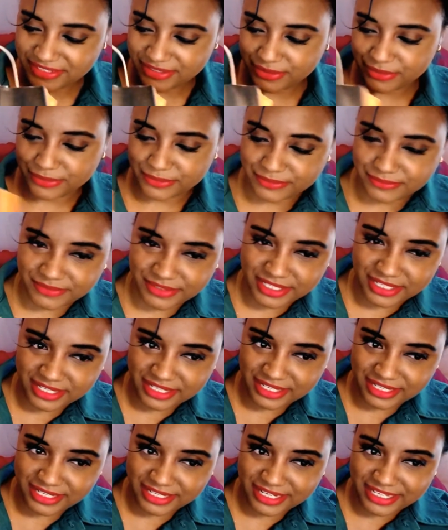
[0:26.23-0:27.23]
So
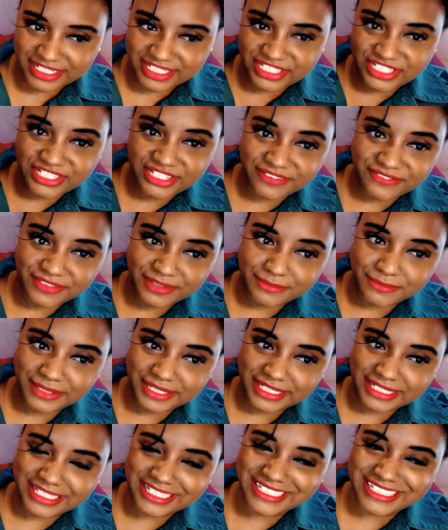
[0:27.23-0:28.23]
I just shove them
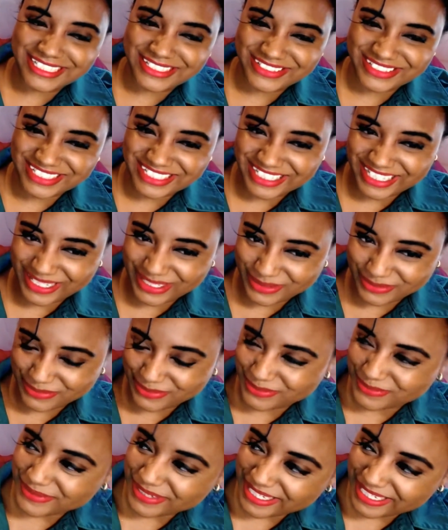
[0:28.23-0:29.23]
in this
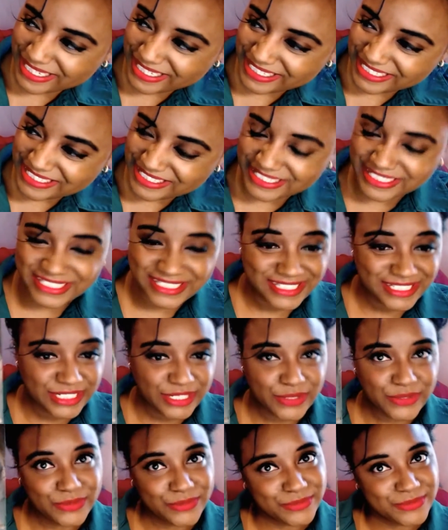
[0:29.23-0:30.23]
recyclable bag. So let's
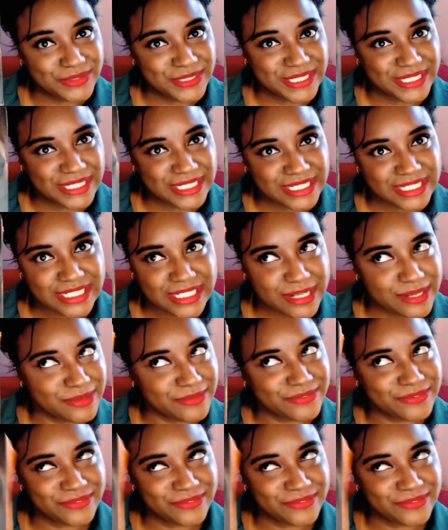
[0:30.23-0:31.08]
go through this stuff.